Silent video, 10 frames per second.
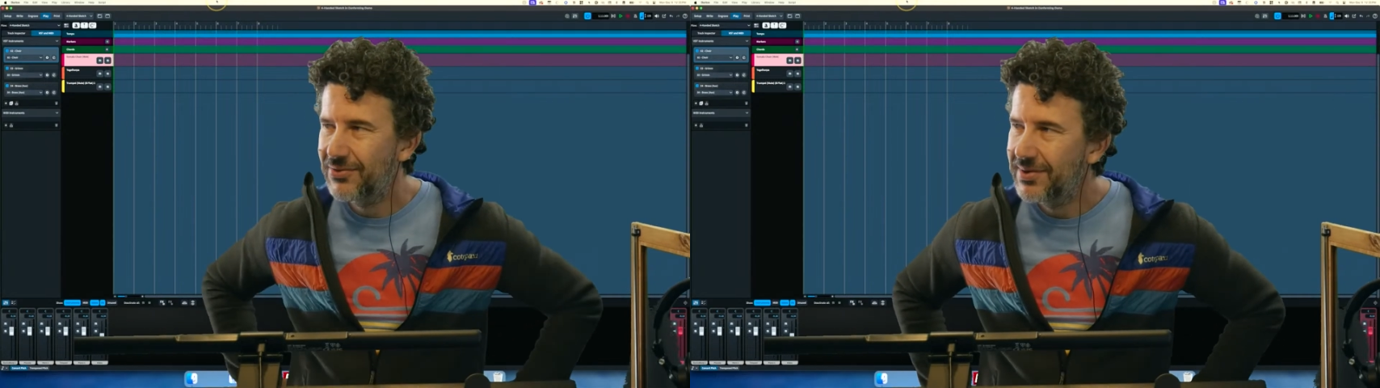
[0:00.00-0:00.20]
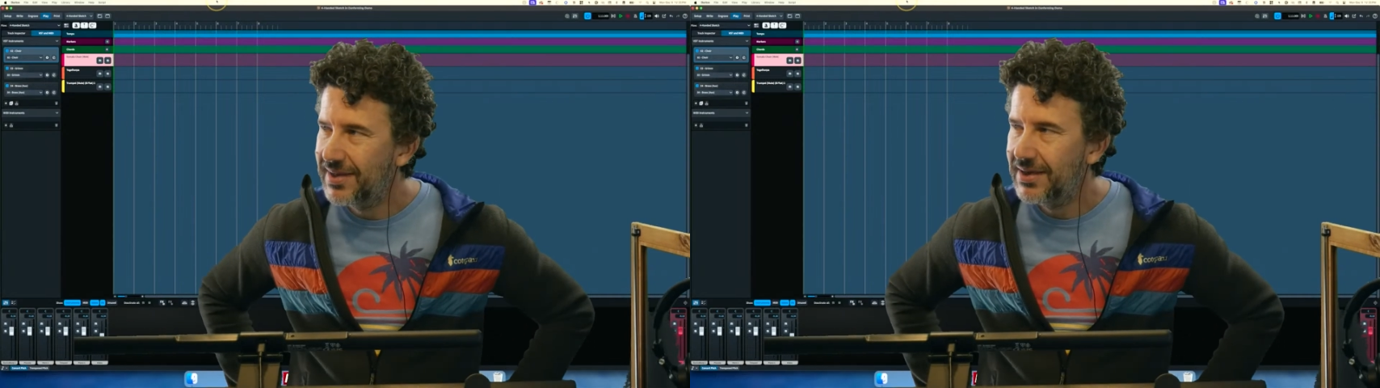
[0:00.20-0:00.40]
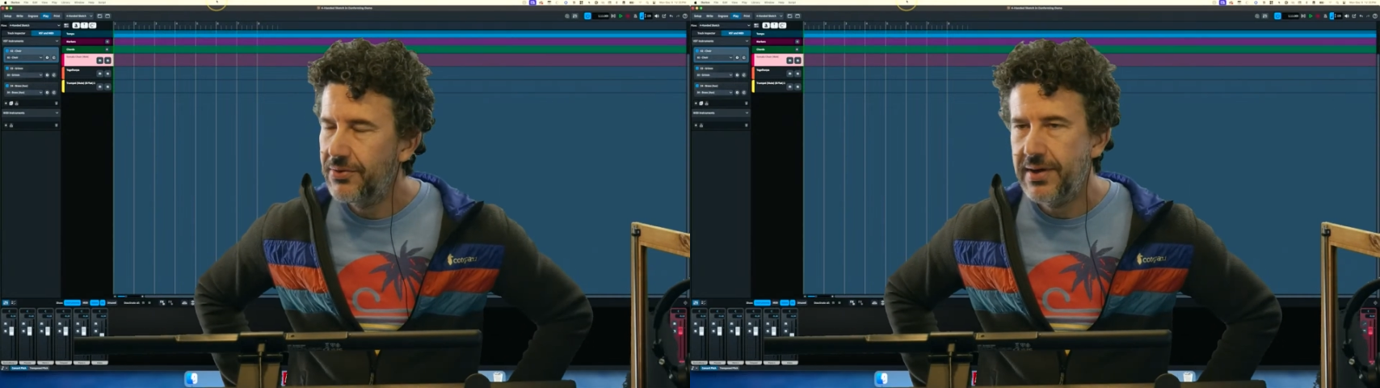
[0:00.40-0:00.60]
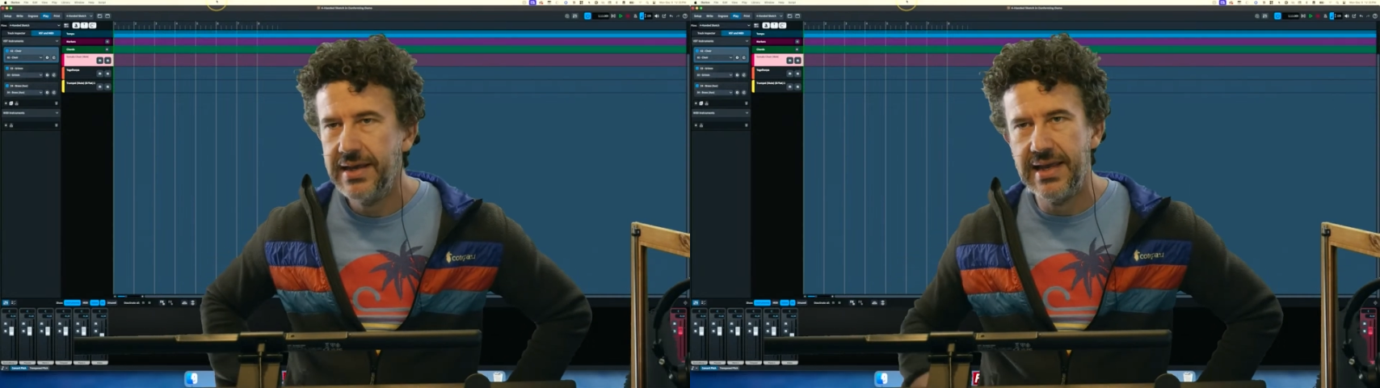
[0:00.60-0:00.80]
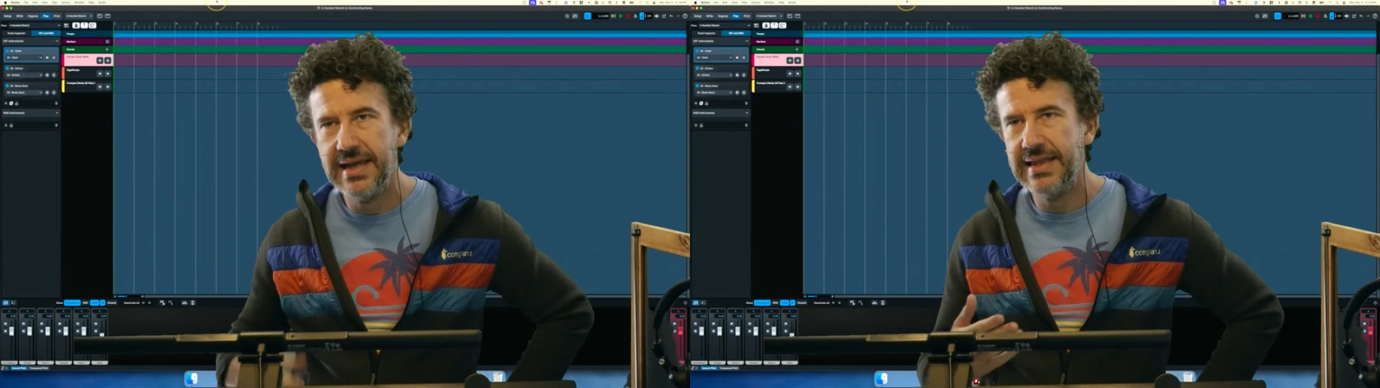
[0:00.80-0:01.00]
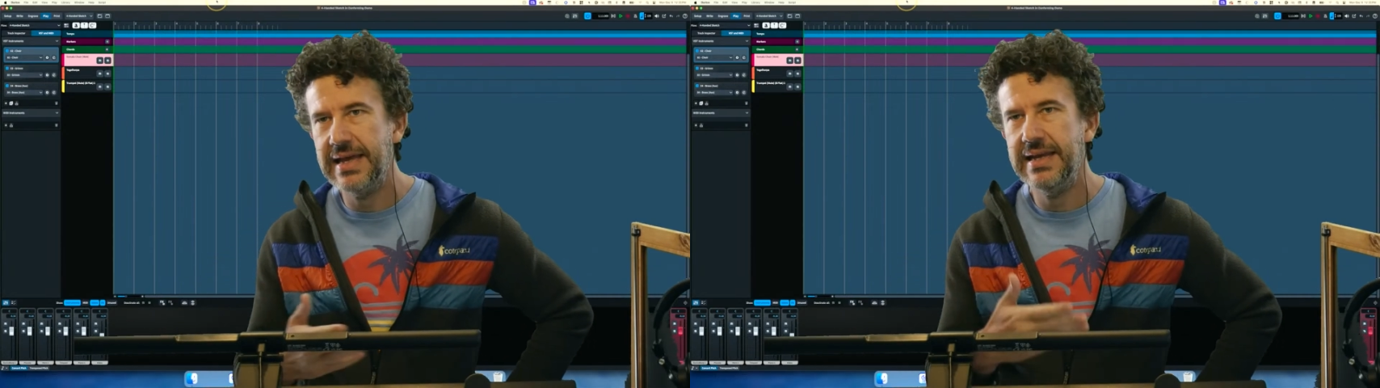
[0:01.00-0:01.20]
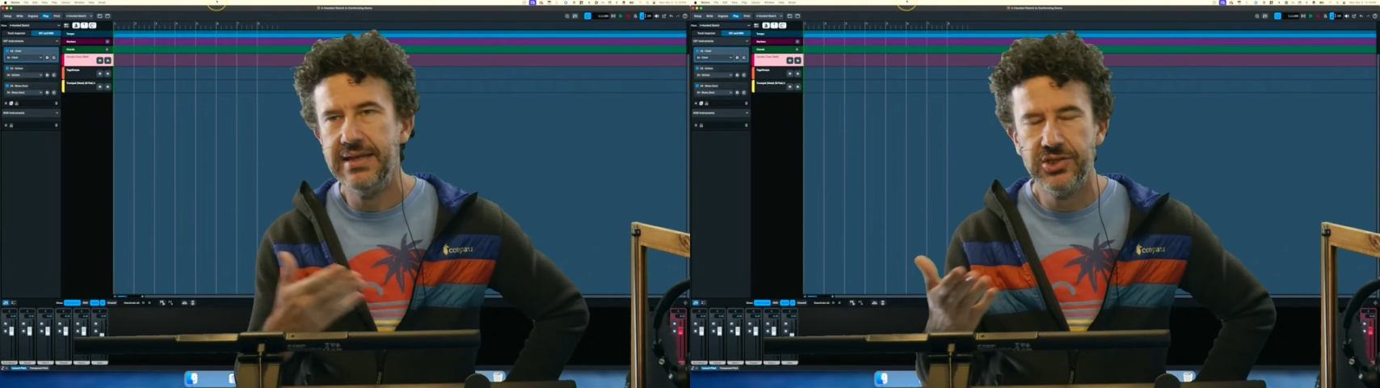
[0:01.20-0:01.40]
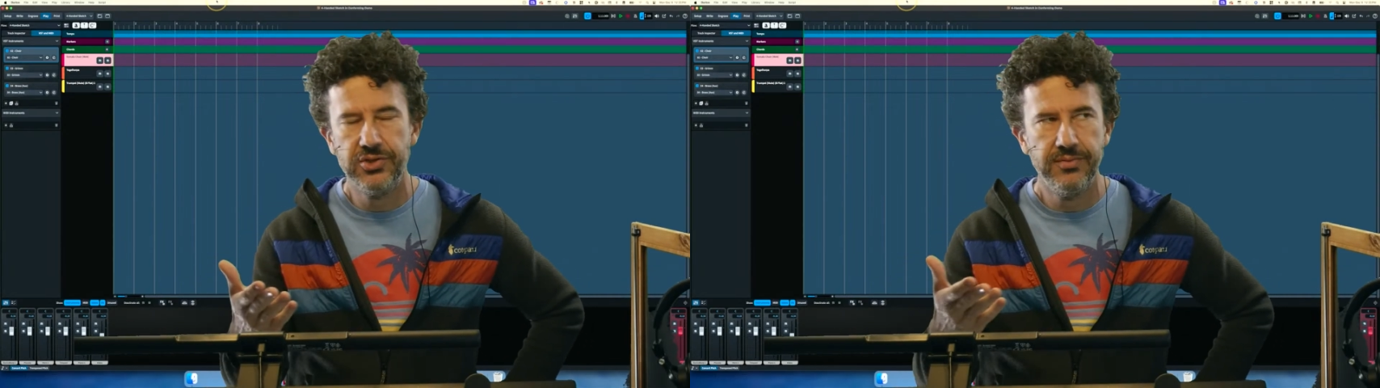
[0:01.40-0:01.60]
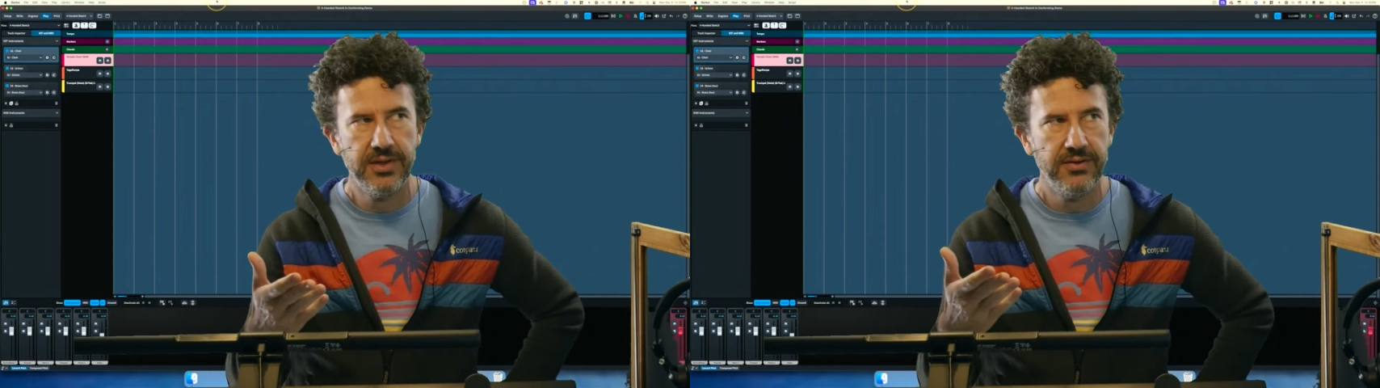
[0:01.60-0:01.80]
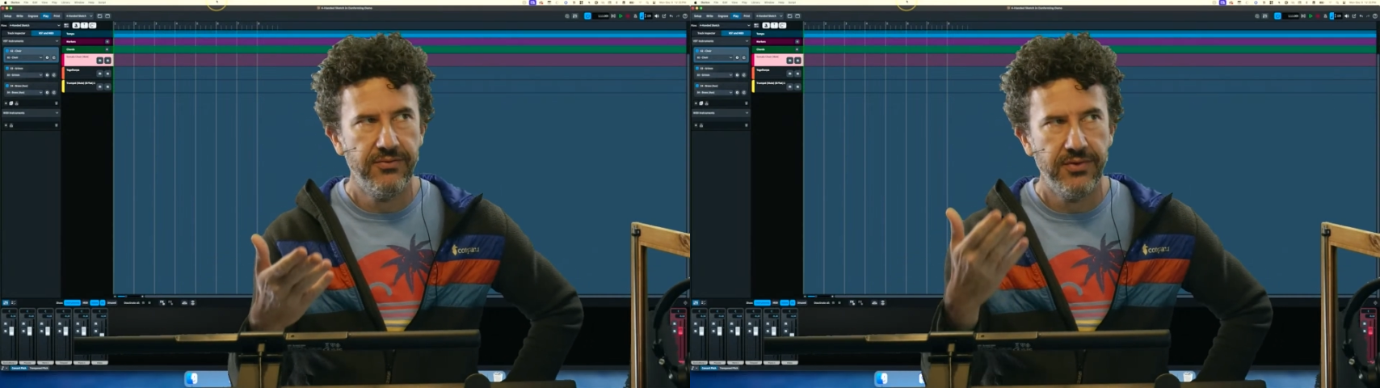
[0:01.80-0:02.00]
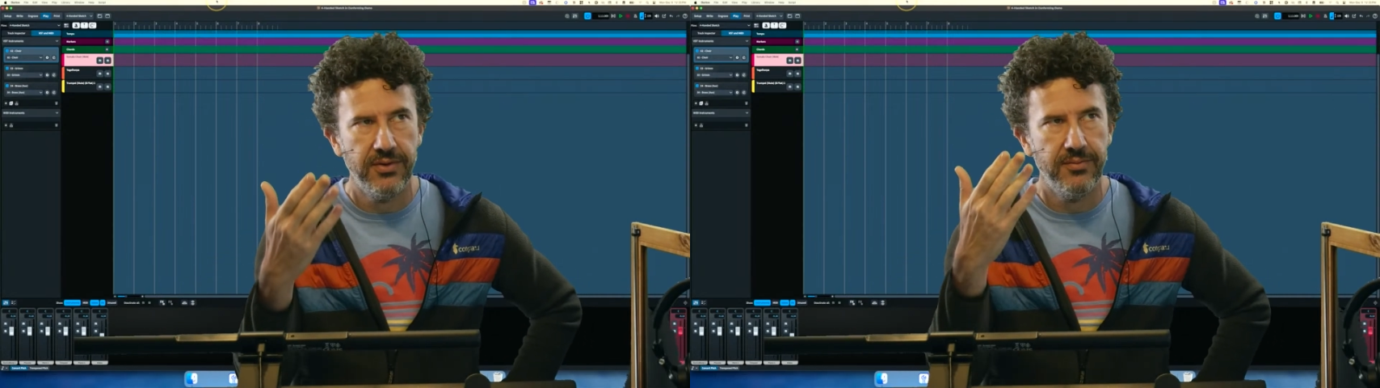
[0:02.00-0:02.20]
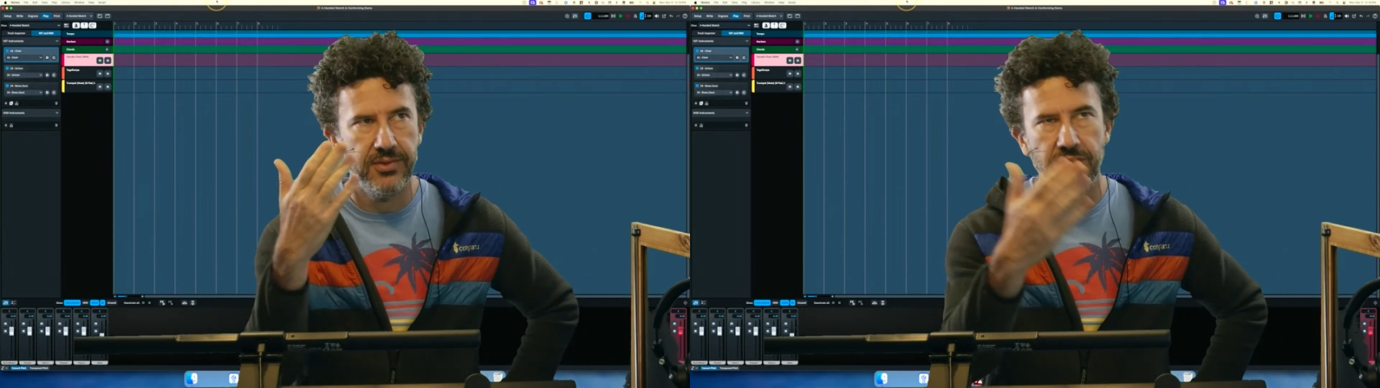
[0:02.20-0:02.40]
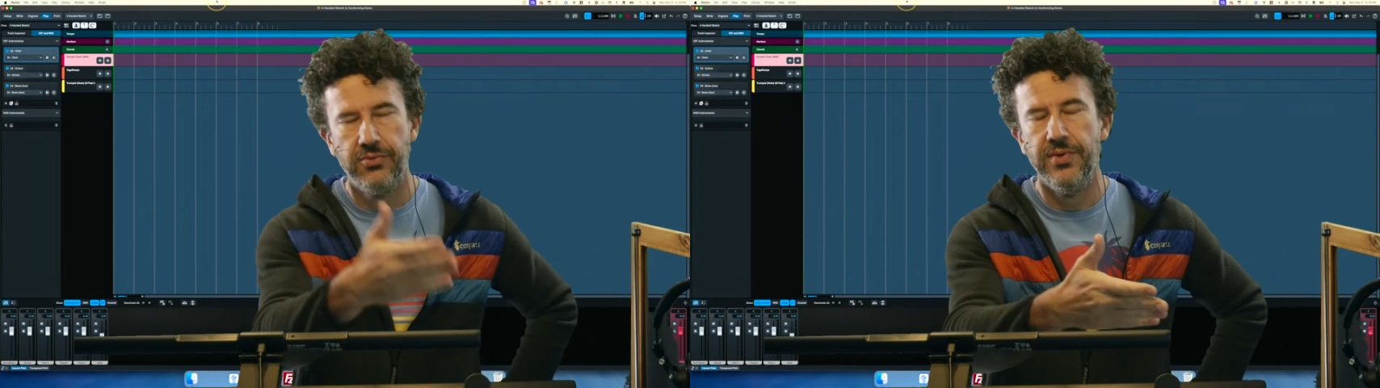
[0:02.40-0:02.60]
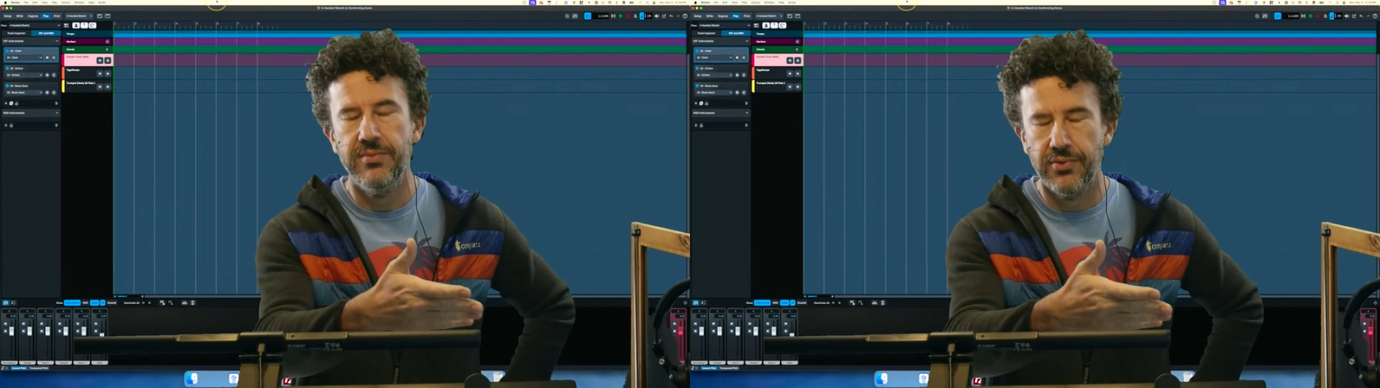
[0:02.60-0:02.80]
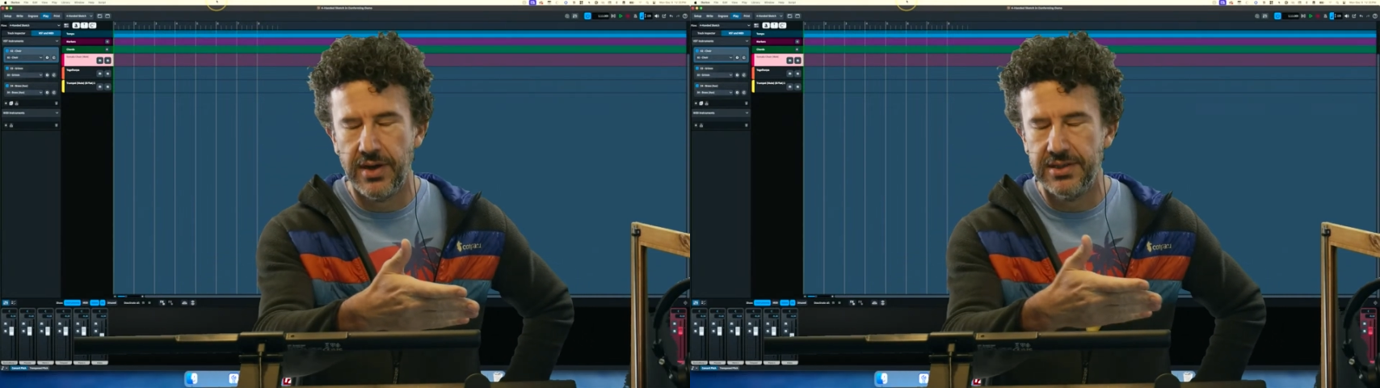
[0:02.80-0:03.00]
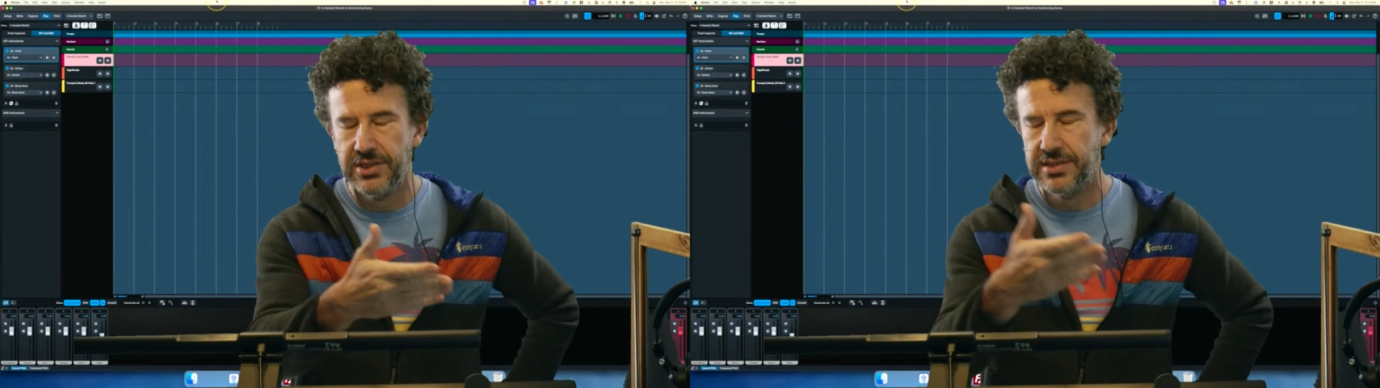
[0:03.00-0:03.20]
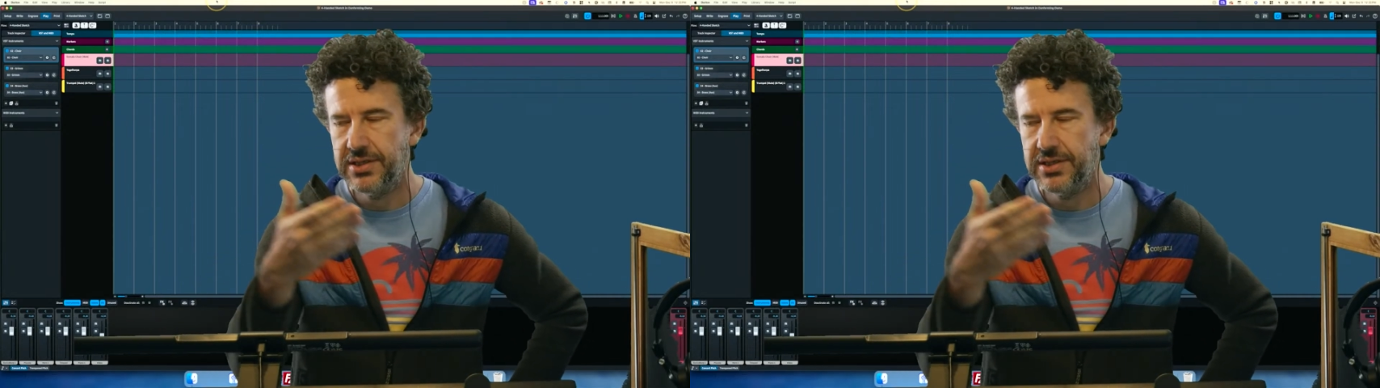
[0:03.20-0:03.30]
well, how do I get that instrument from 3 projects